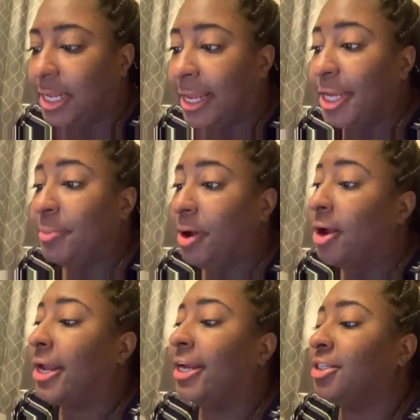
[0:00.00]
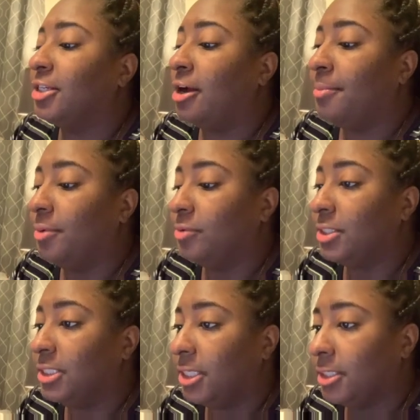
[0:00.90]
I am actually
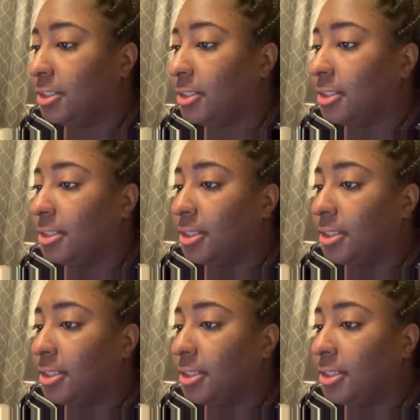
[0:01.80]
almost done.